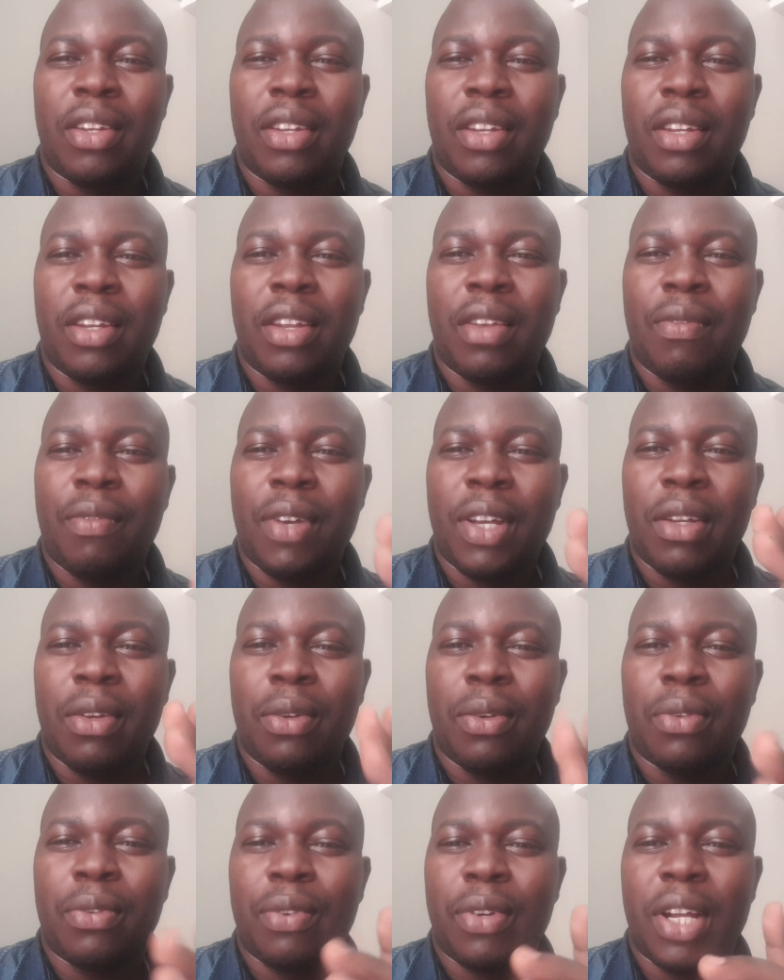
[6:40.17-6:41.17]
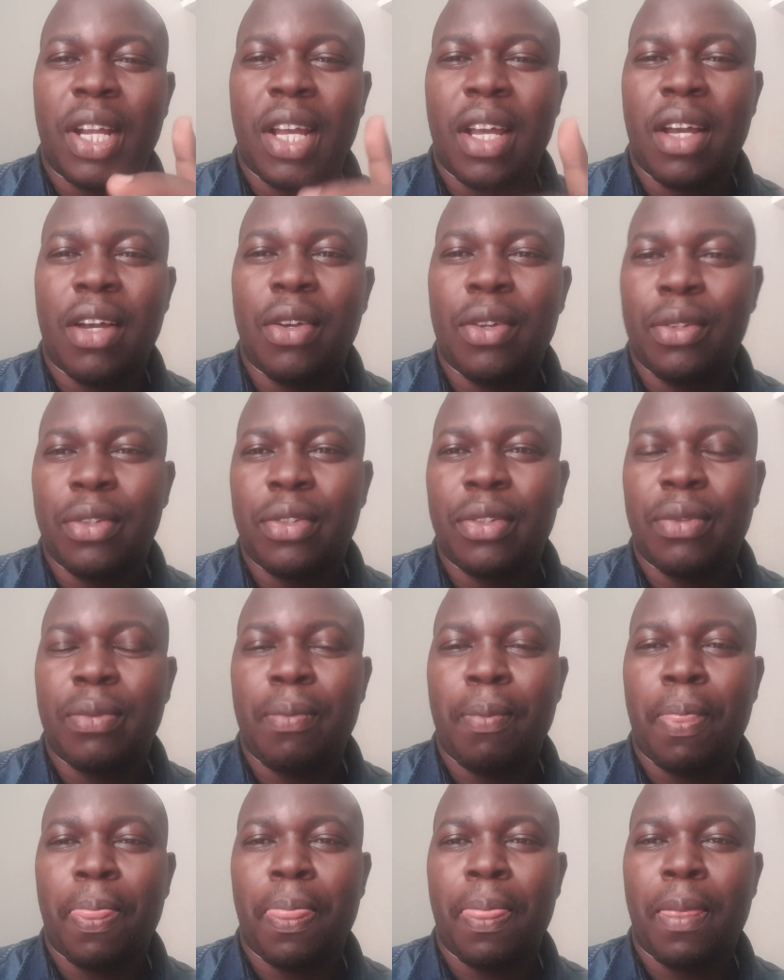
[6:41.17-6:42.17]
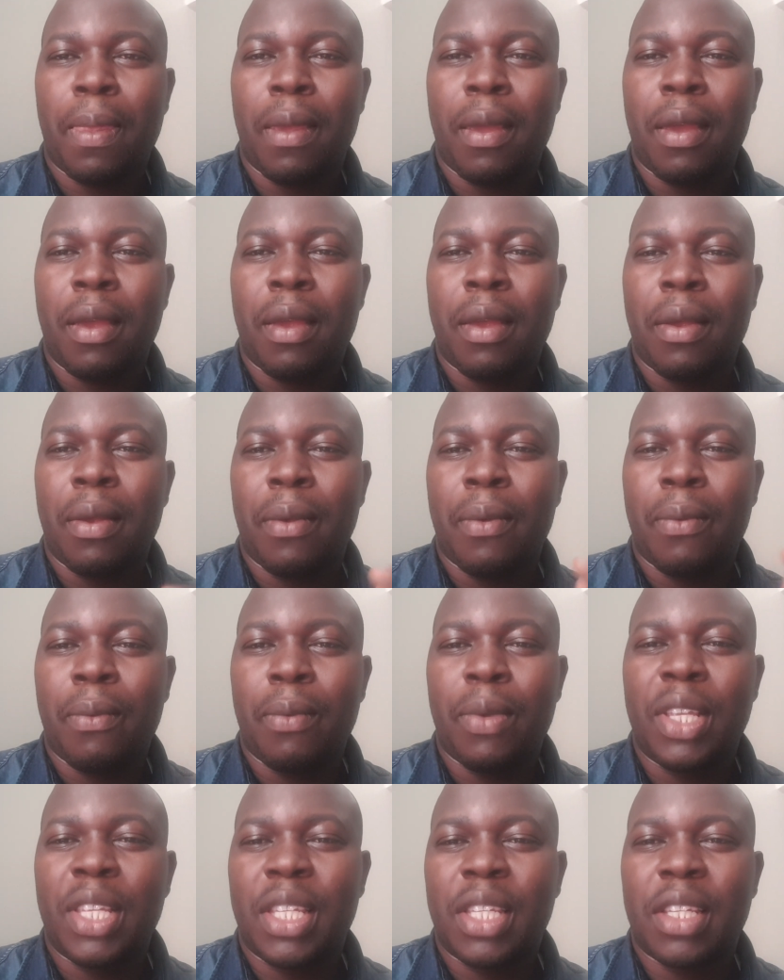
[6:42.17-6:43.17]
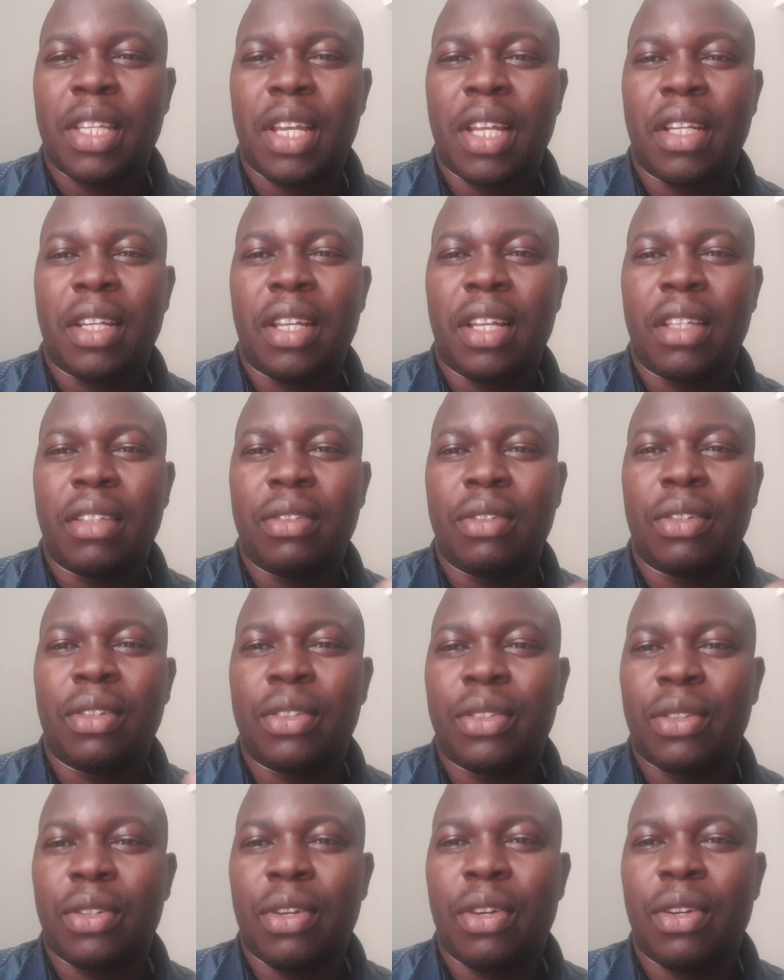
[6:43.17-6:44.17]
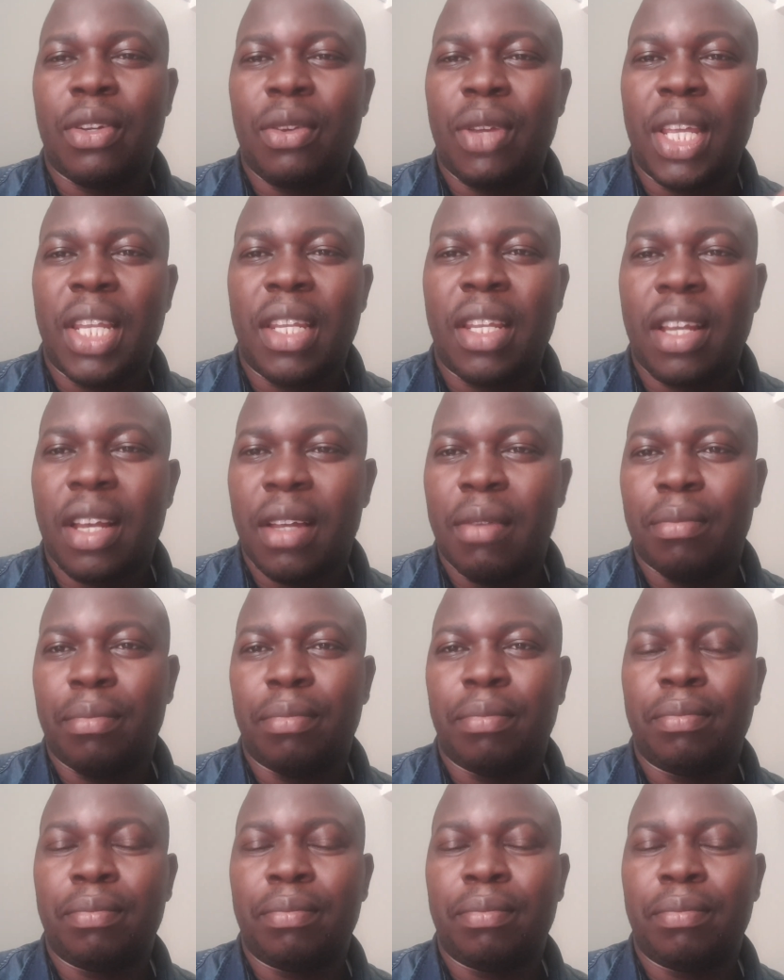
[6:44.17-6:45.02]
never look for a house which can exhaust all your income.